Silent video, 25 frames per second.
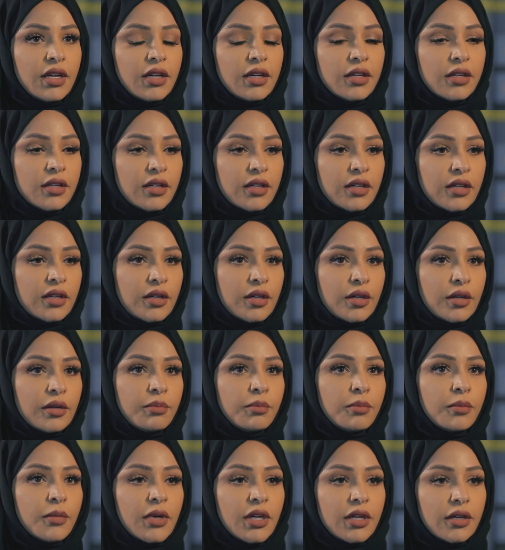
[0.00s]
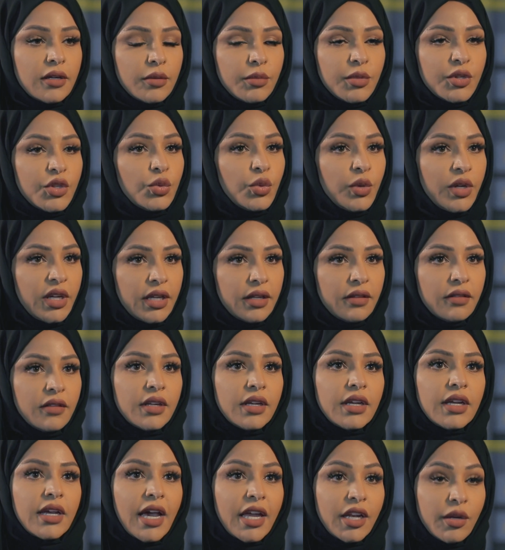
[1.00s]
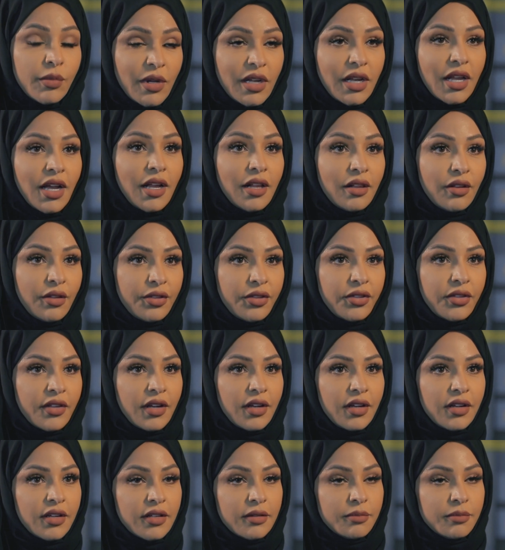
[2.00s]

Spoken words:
between the animal health